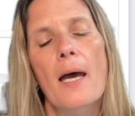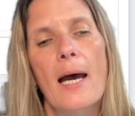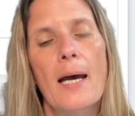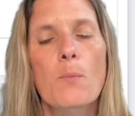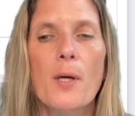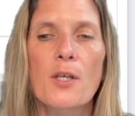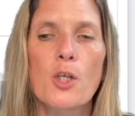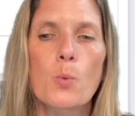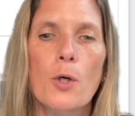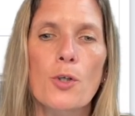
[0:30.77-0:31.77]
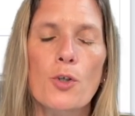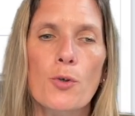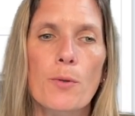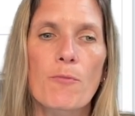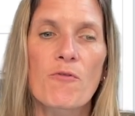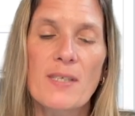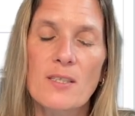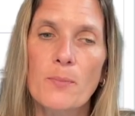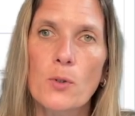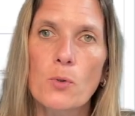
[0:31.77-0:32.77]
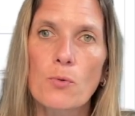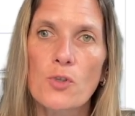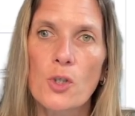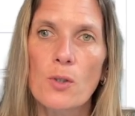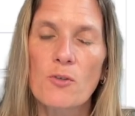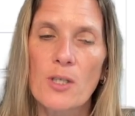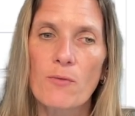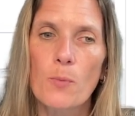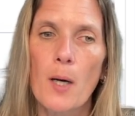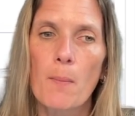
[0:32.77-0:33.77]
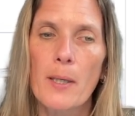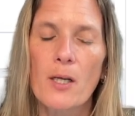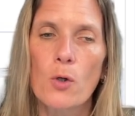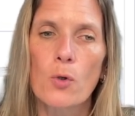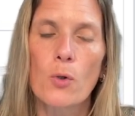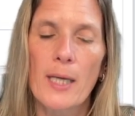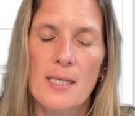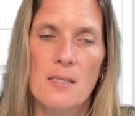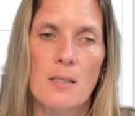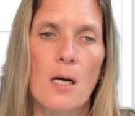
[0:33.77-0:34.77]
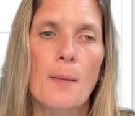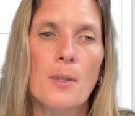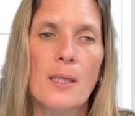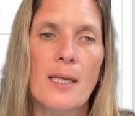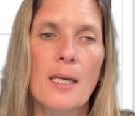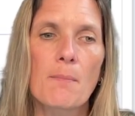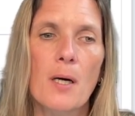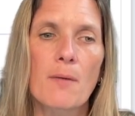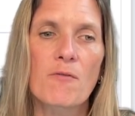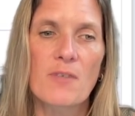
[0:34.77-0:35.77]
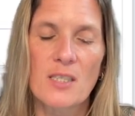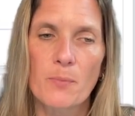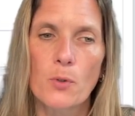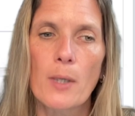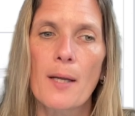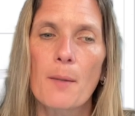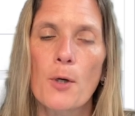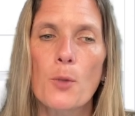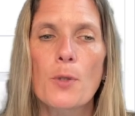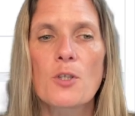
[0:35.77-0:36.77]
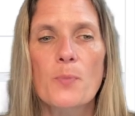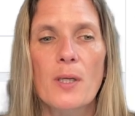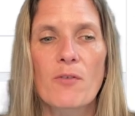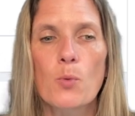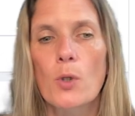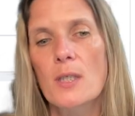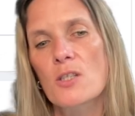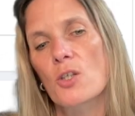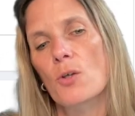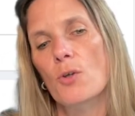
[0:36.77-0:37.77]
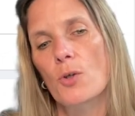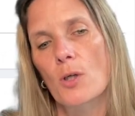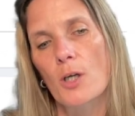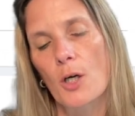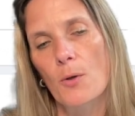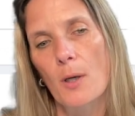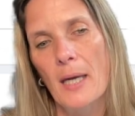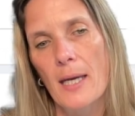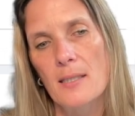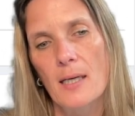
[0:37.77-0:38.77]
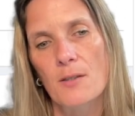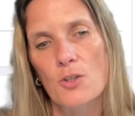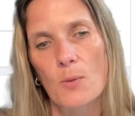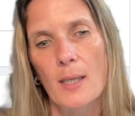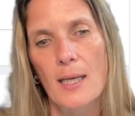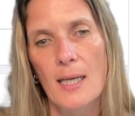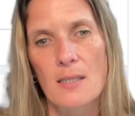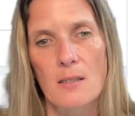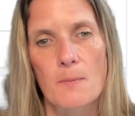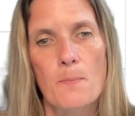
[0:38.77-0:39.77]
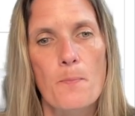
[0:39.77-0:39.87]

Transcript: and whether you want your group visible to the general public or hidden. I'm going to keep mine visible at the moment, but if you wanted to, you can go ahead and do it hidden.